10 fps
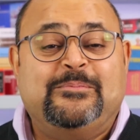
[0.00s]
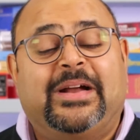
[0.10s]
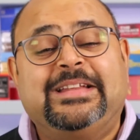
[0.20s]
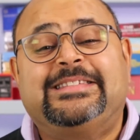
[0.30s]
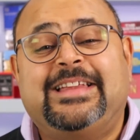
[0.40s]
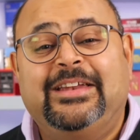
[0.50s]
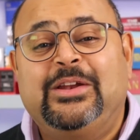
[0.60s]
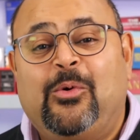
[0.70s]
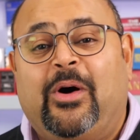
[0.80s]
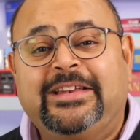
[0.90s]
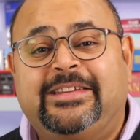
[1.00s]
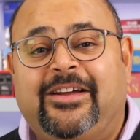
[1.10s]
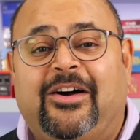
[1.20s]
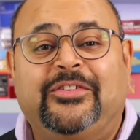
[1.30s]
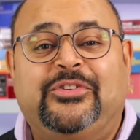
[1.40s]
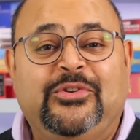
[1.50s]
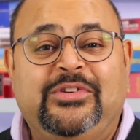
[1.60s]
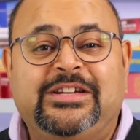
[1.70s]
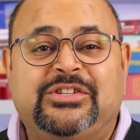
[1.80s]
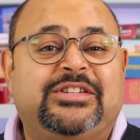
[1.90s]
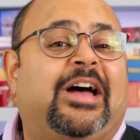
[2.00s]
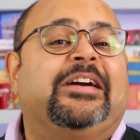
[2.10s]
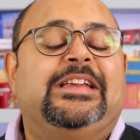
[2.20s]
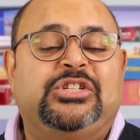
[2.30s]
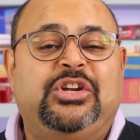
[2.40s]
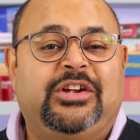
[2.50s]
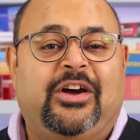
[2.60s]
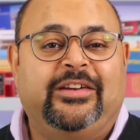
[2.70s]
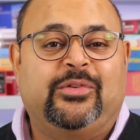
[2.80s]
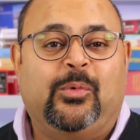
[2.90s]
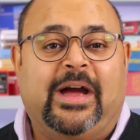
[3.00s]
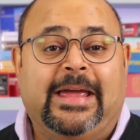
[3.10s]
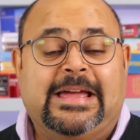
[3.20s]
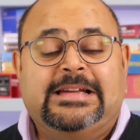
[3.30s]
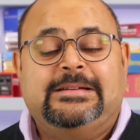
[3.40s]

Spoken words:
but it's done in quite a cartoonish, tongue-in-cheek kind of way.